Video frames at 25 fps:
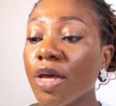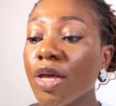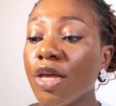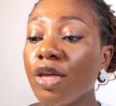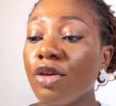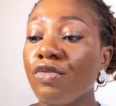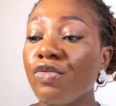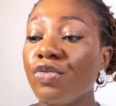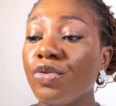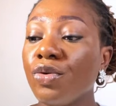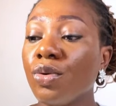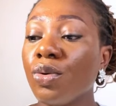
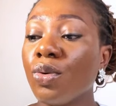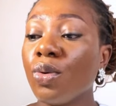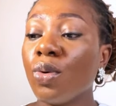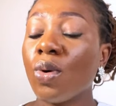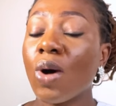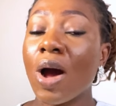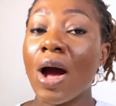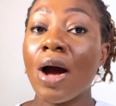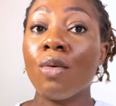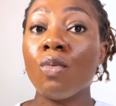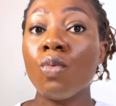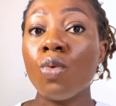If
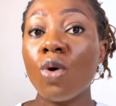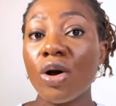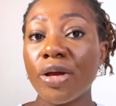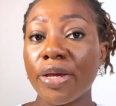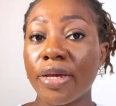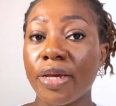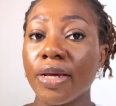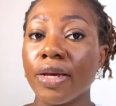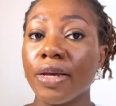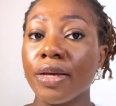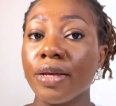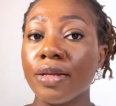you are
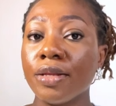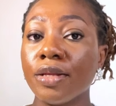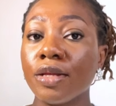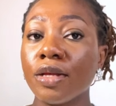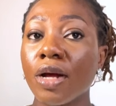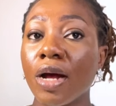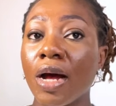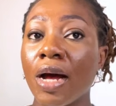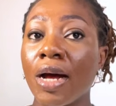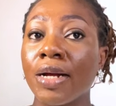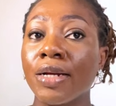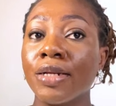
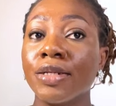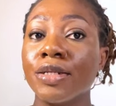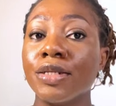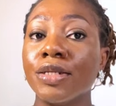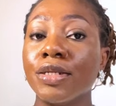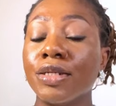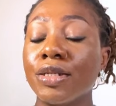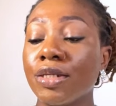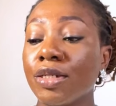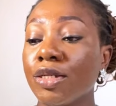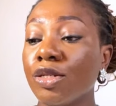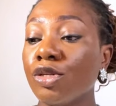working
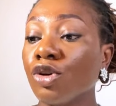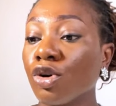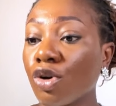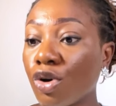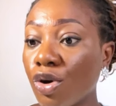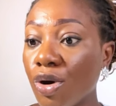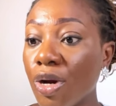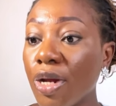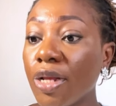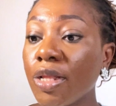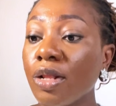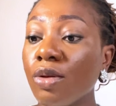and you're
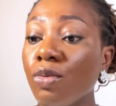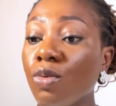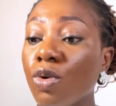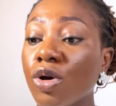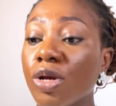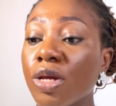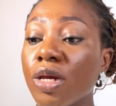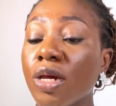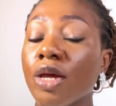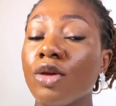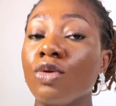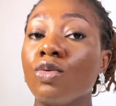currently
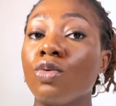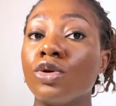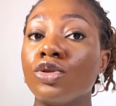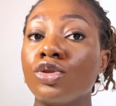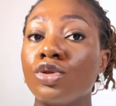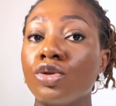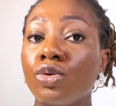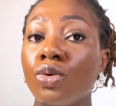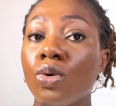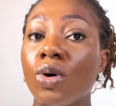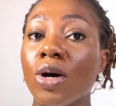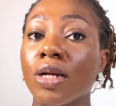working and you want
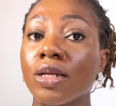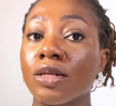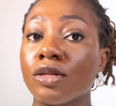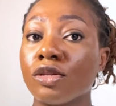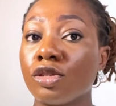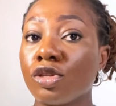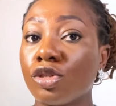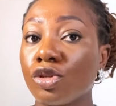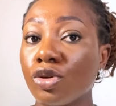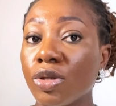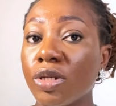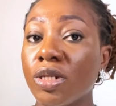to go and
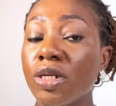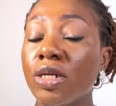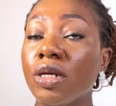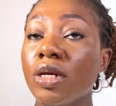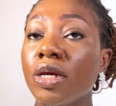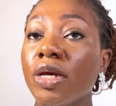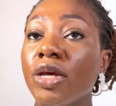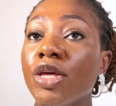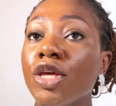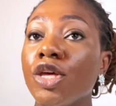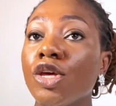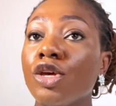
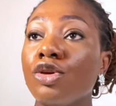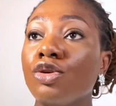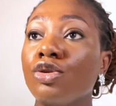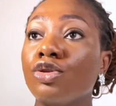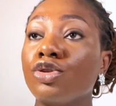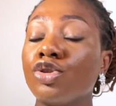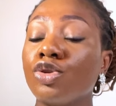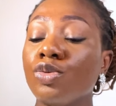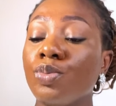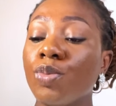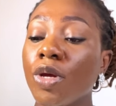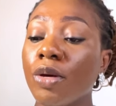study, you
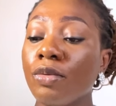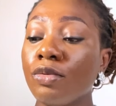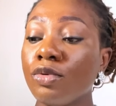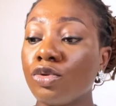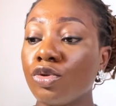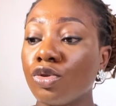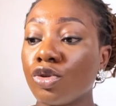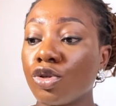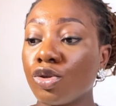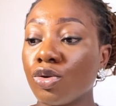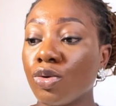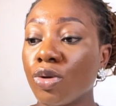should be able
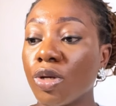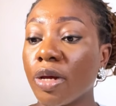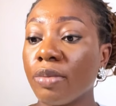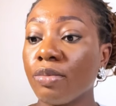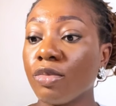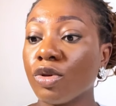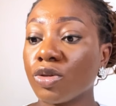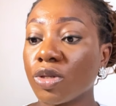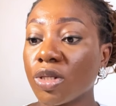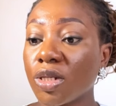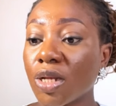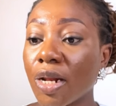to show them
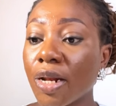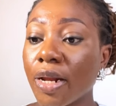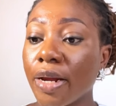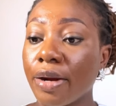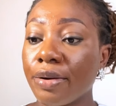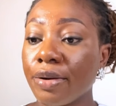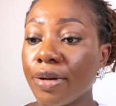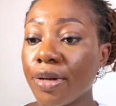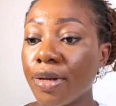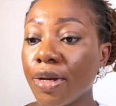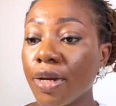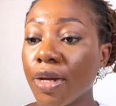your
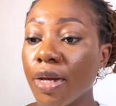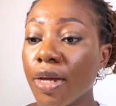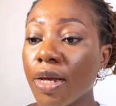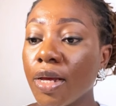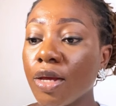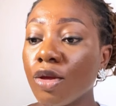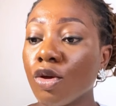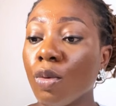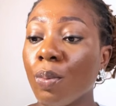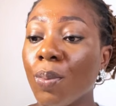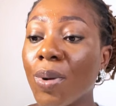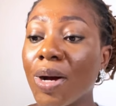salary,
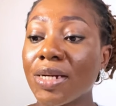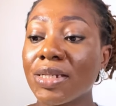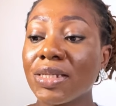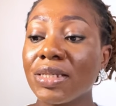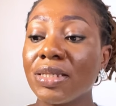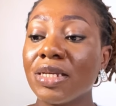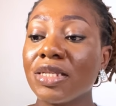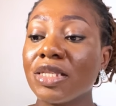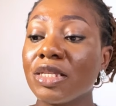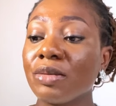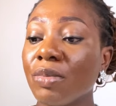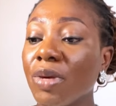your bank
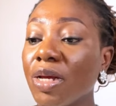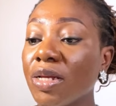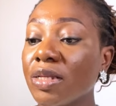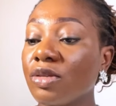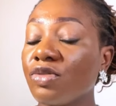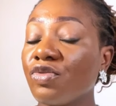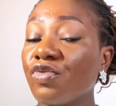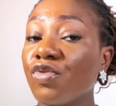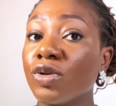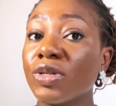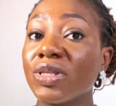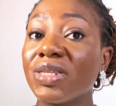
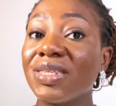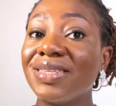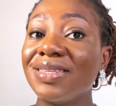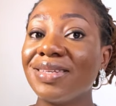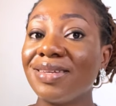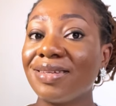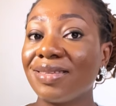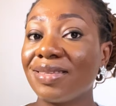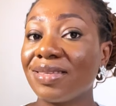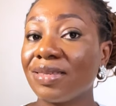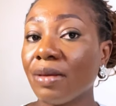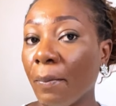statements for
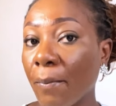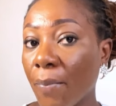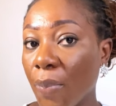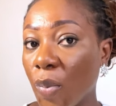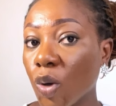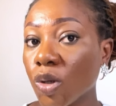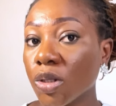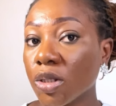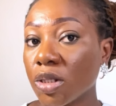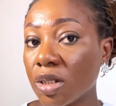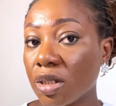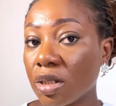6
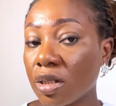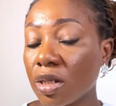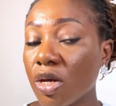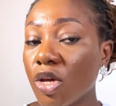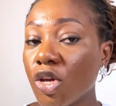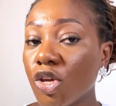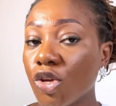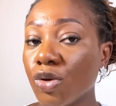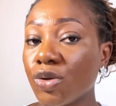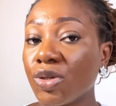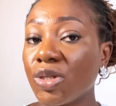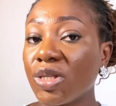months,
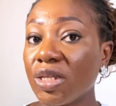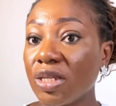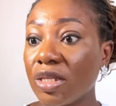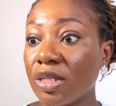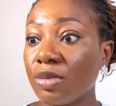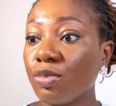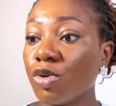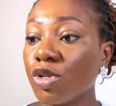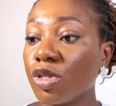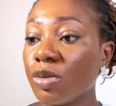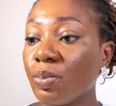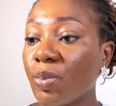your
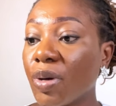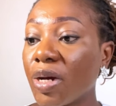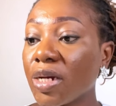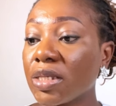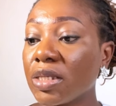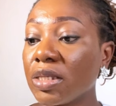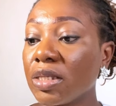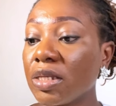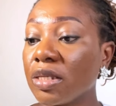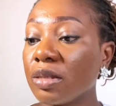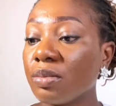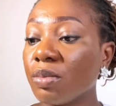6-month bank
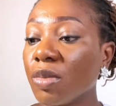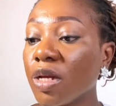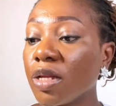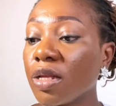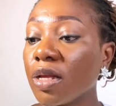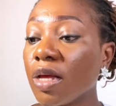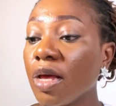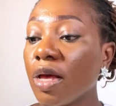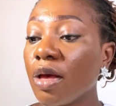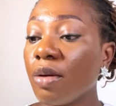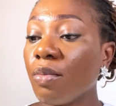statement.